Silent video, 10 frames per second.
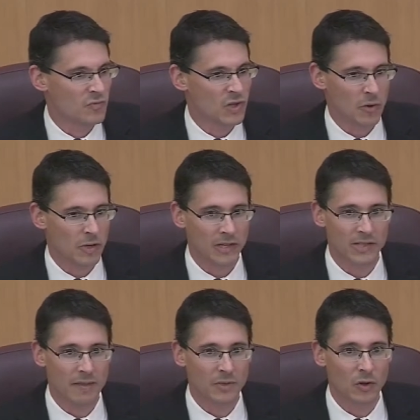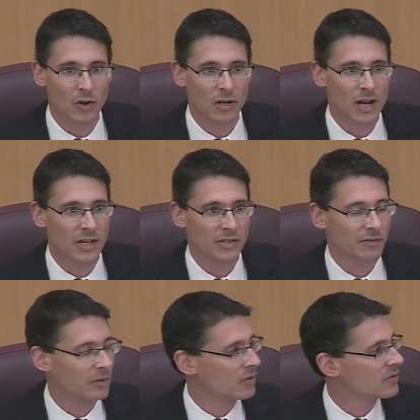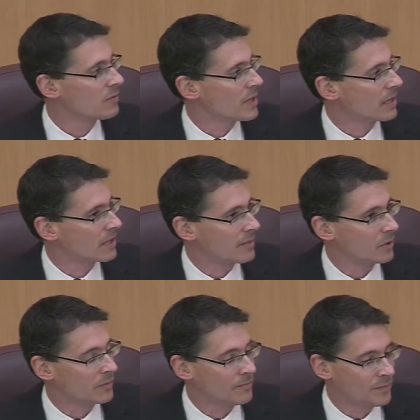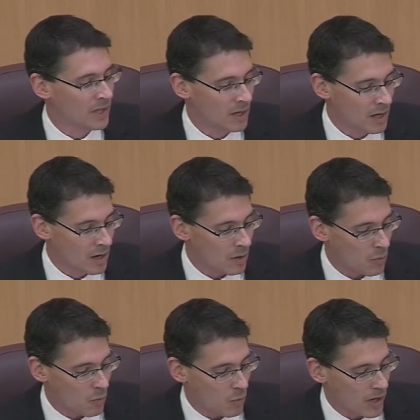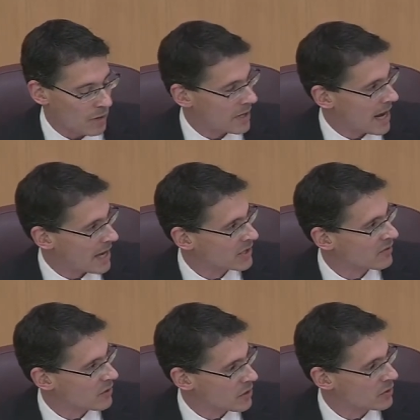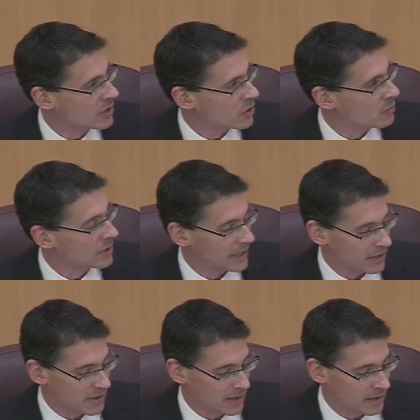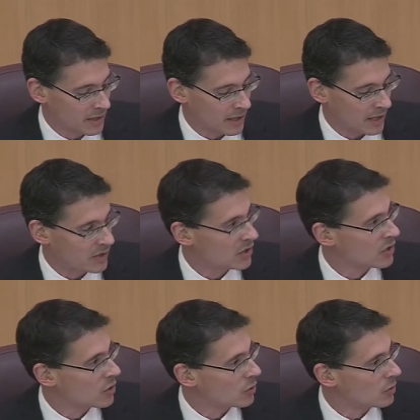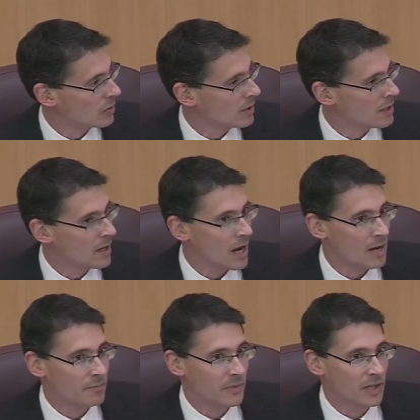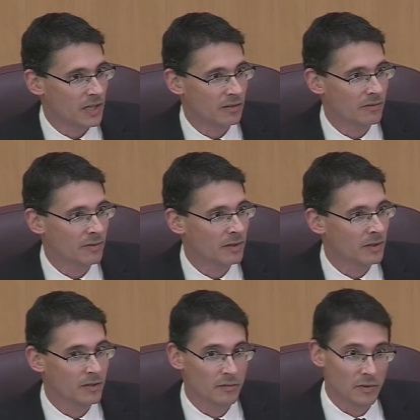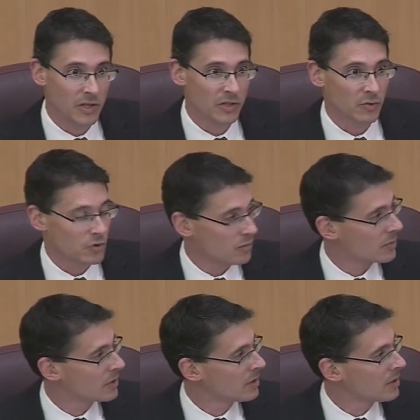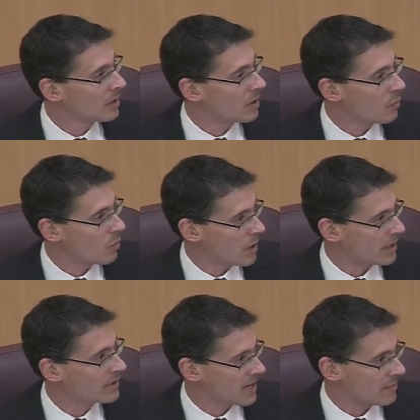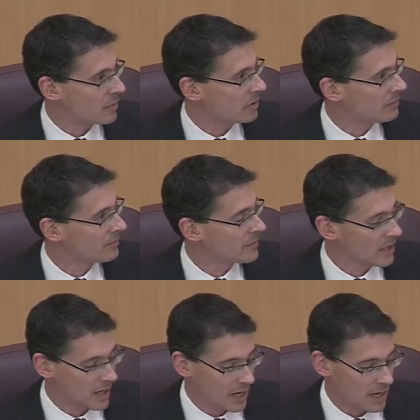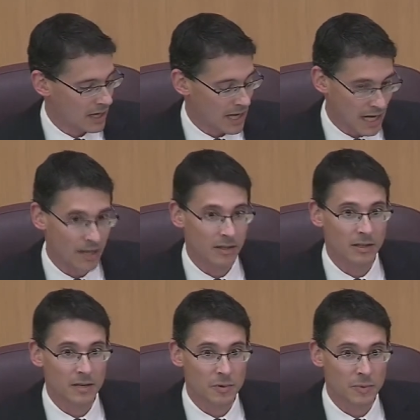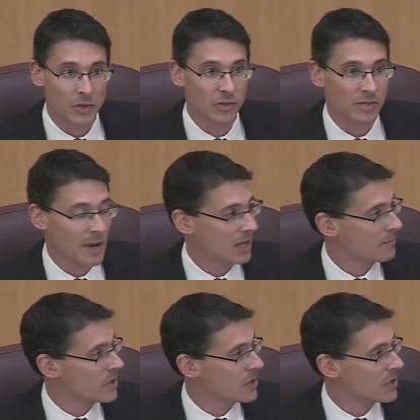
it would exempt all kinds of foods from being labeled. What I would ask for you to do, please, is to um, give this group one example in the proposed ballot